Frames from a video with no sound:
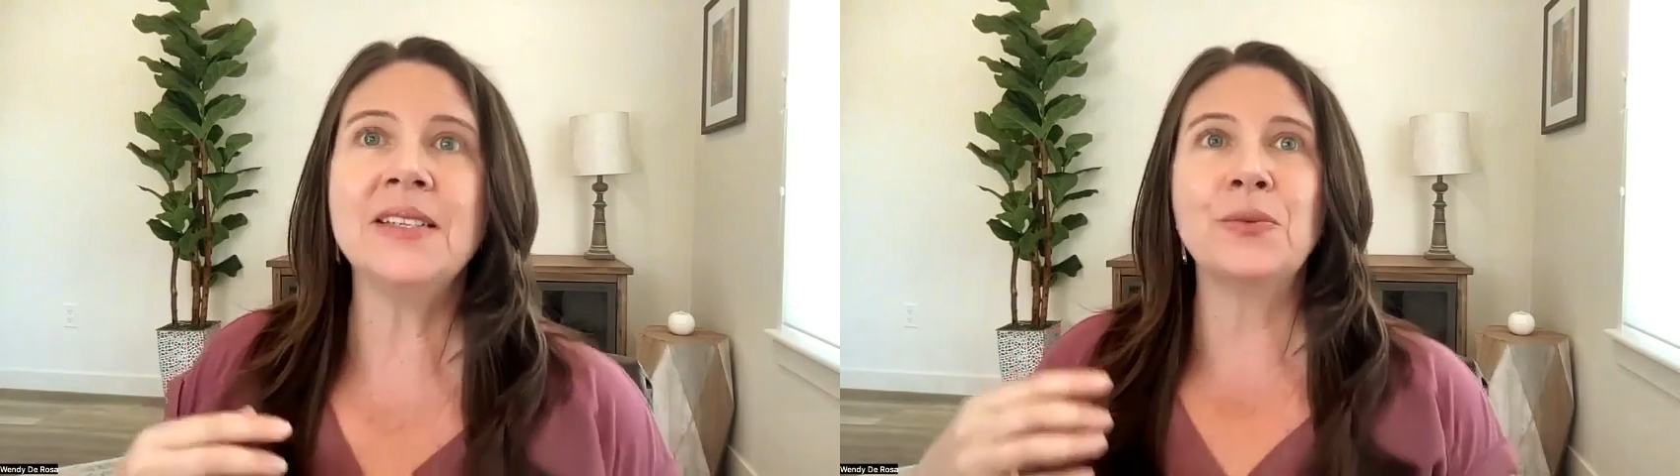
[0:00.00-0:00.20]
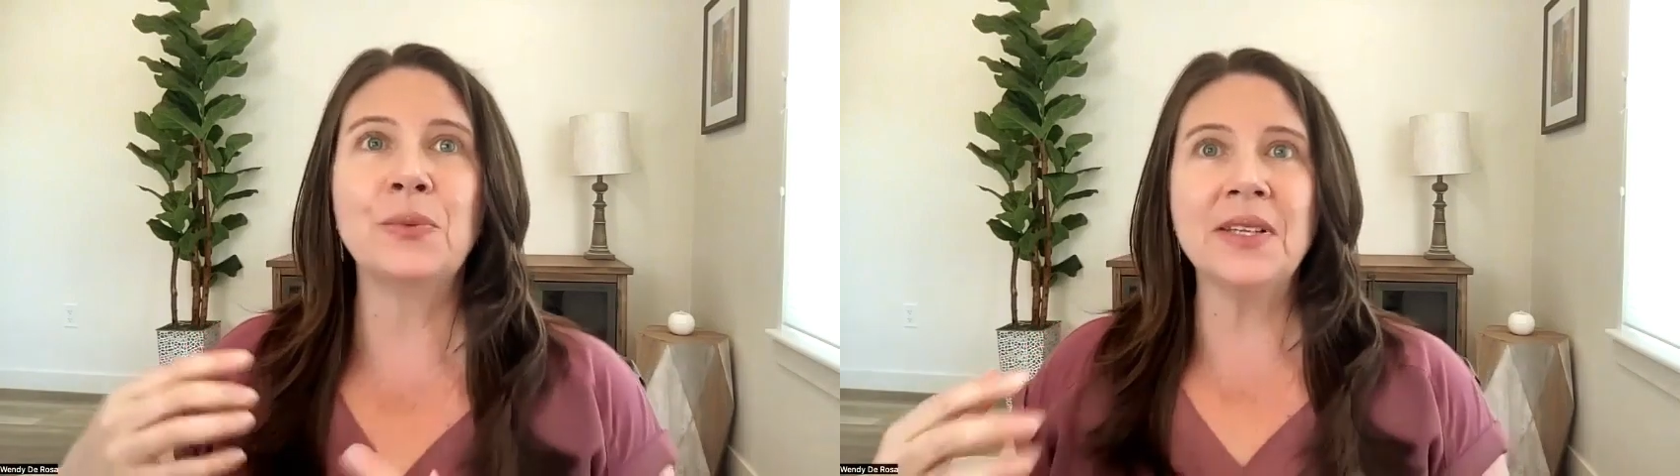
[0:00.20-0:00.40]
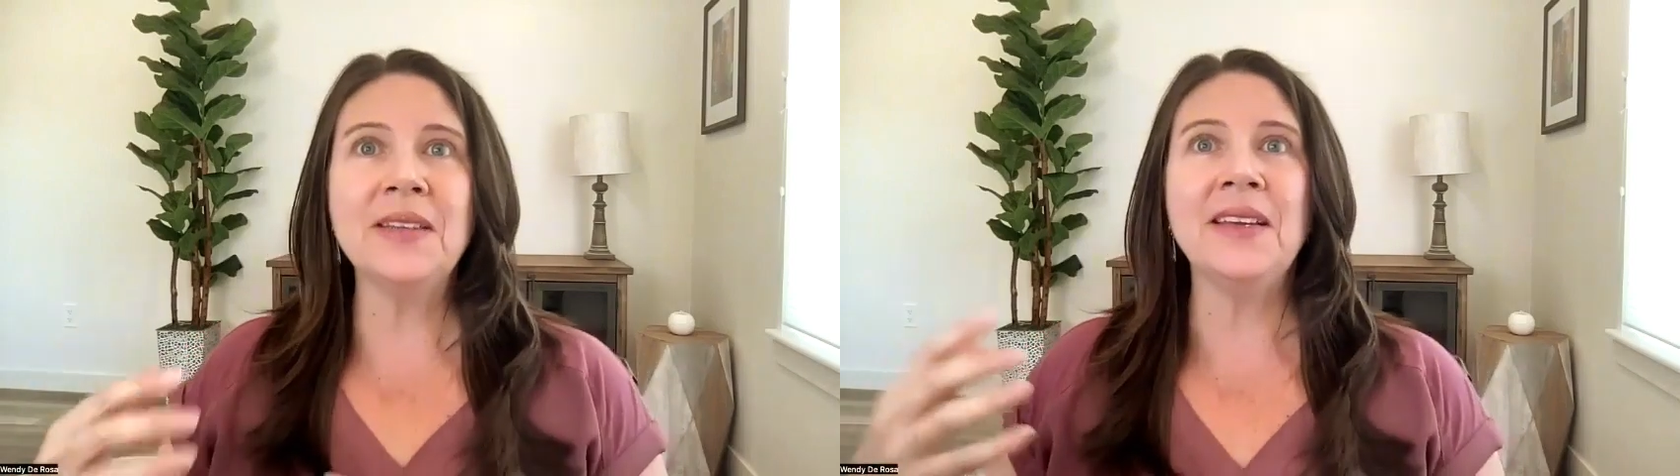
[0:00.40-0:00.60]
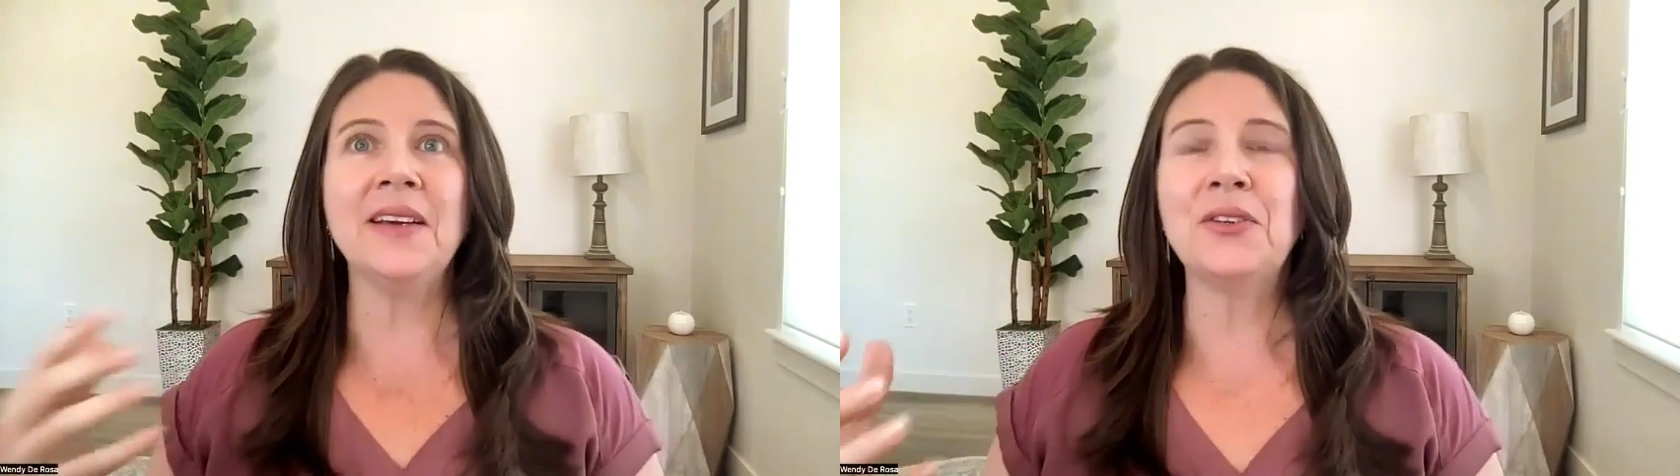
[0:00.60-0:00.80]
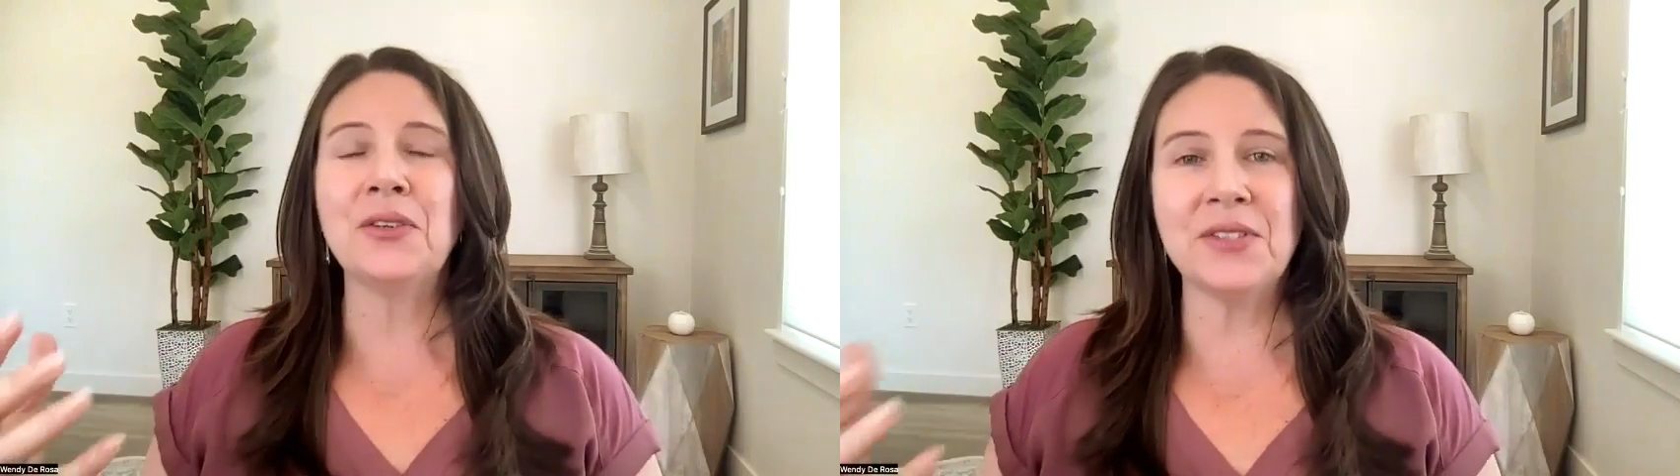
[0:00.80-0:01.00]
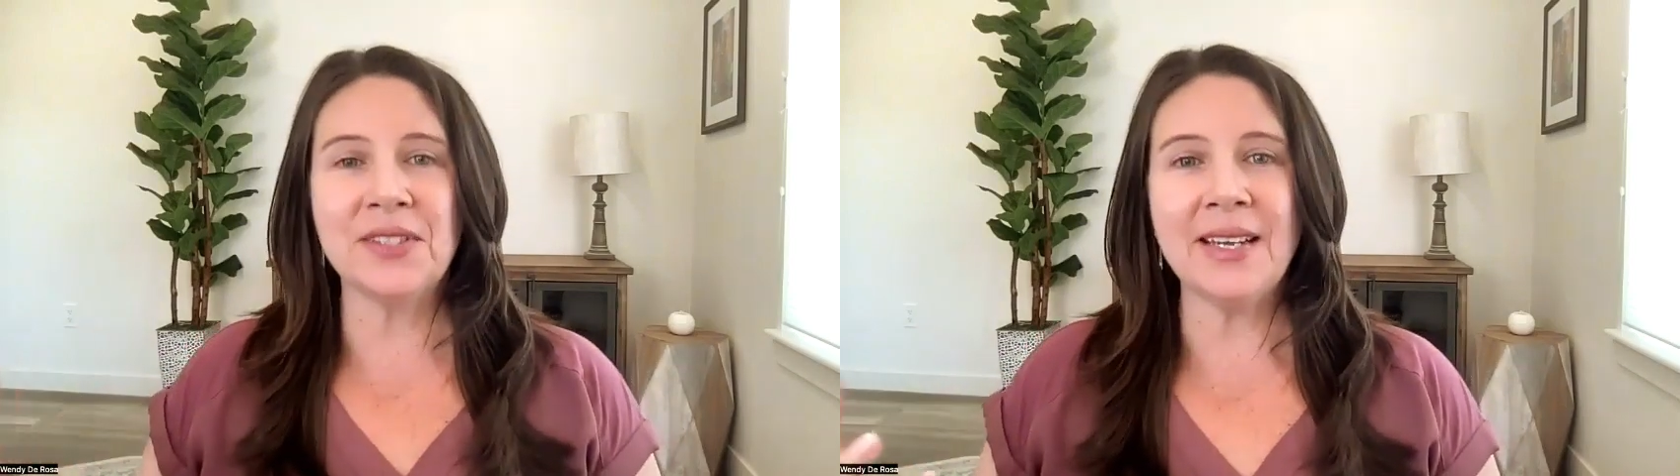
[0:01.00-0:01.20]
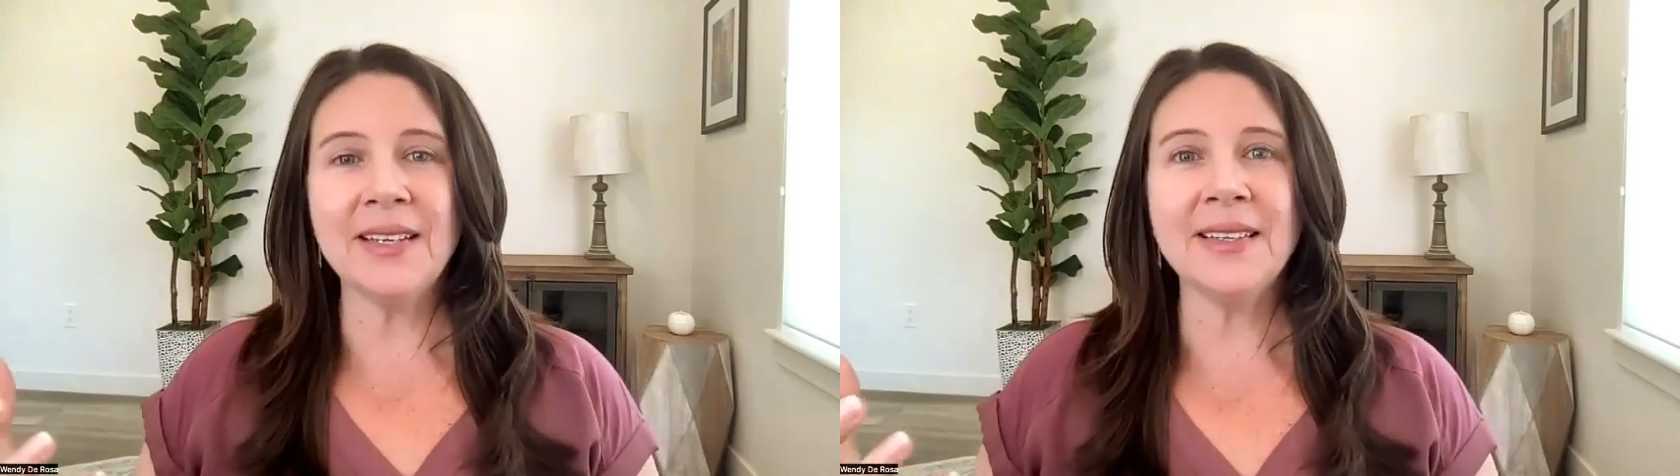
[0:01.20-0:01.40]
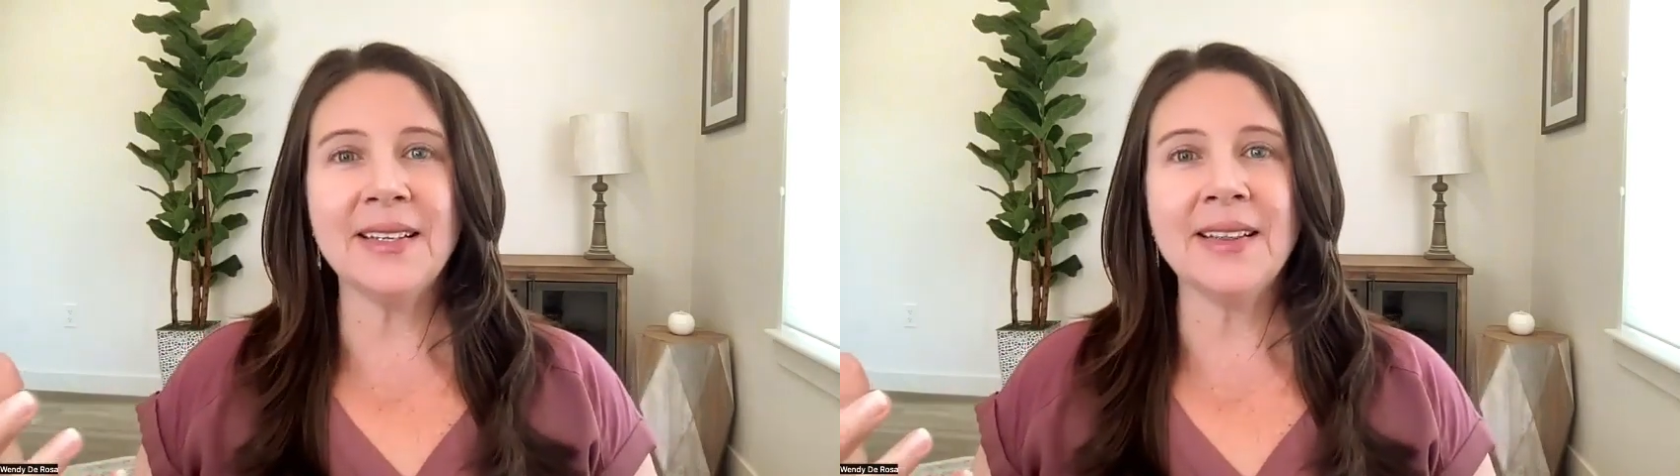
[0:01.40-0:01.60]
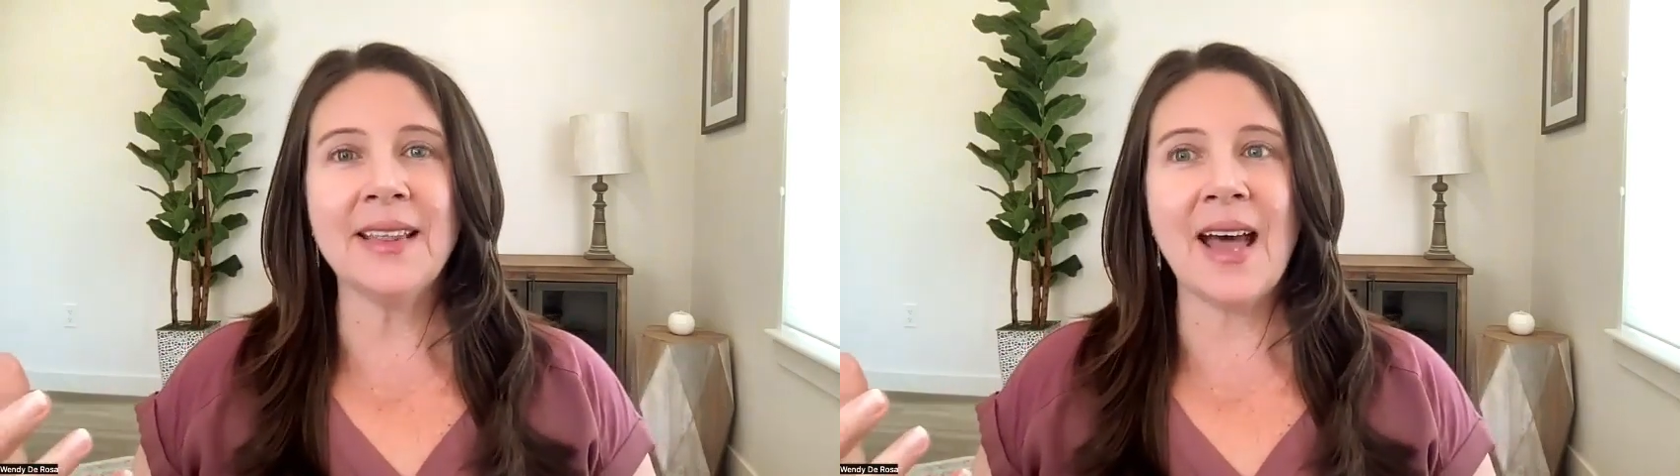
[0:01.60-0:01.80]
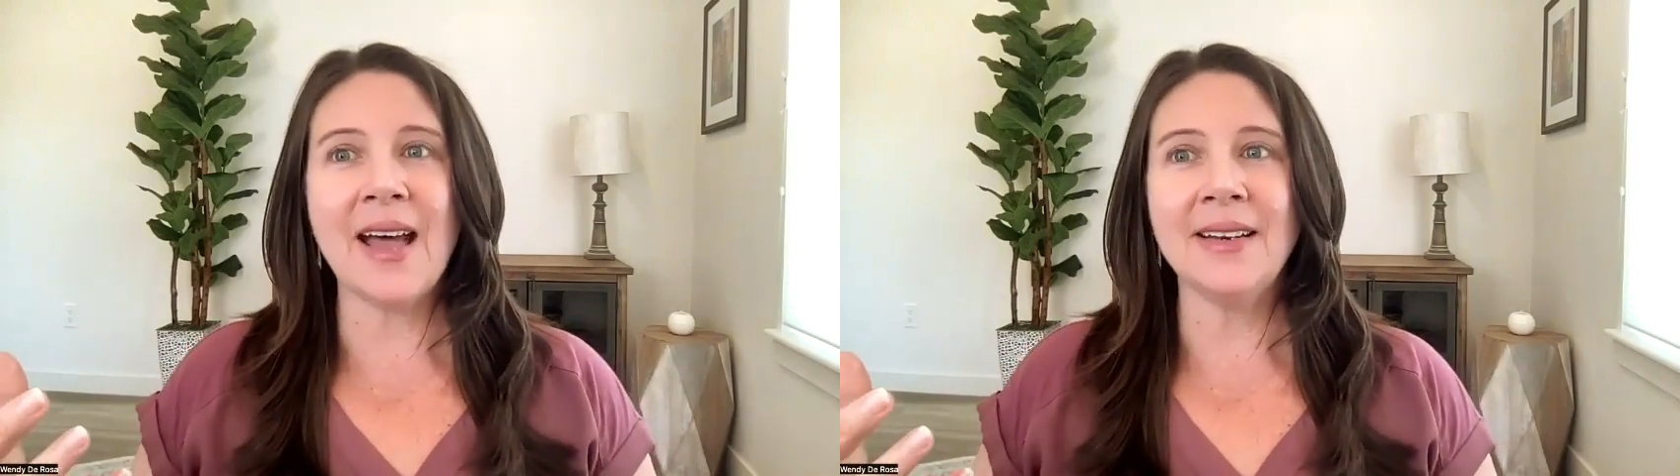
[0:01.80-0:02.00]
is really the understanding
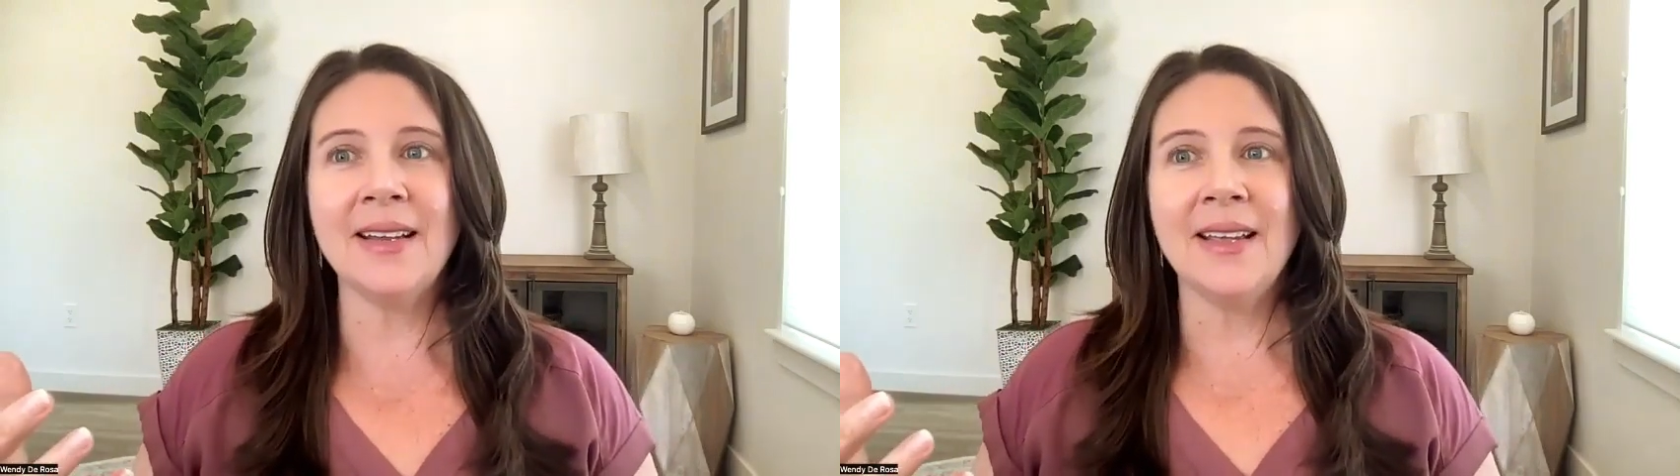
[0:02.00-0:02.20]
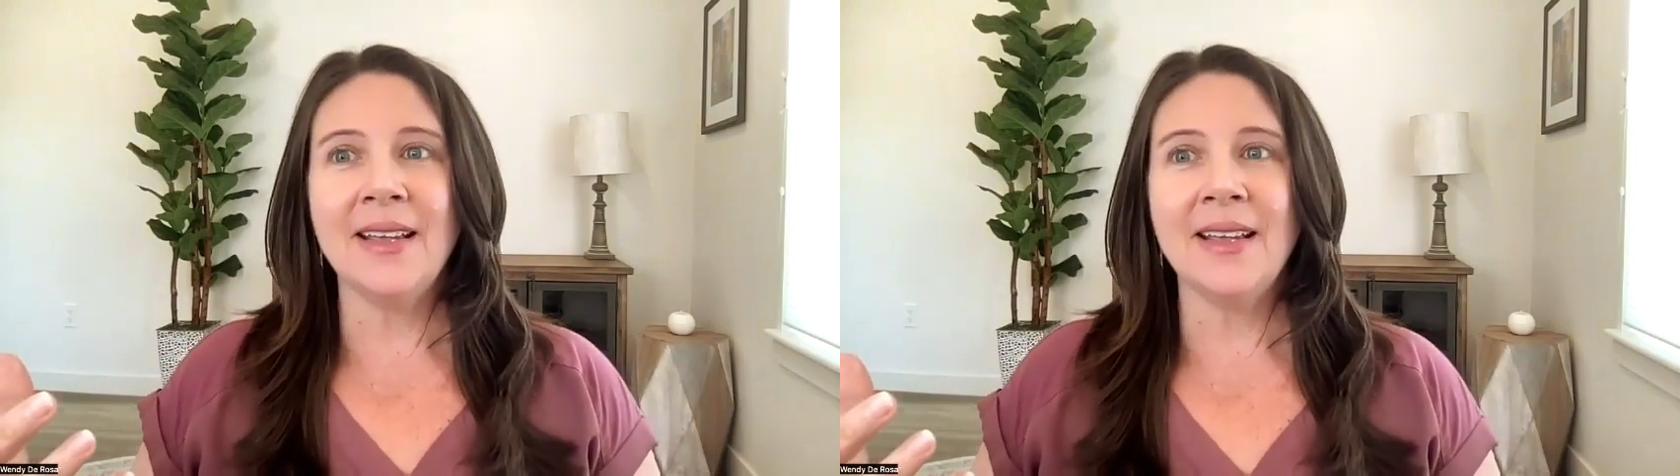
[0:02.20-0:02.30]
that,